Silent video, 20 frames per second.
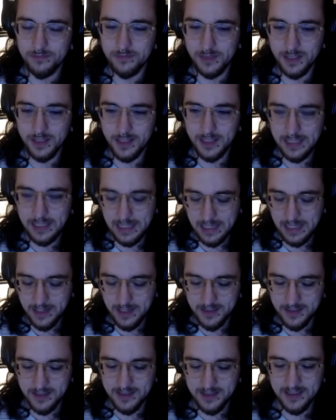like
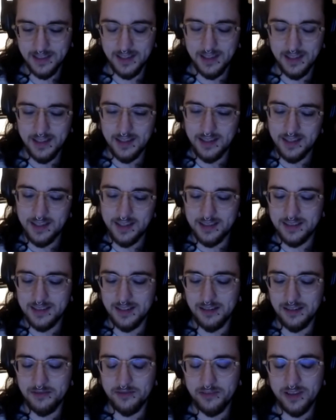is in
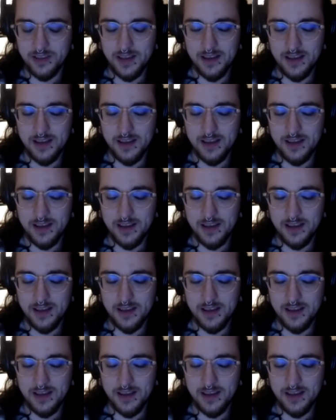itself.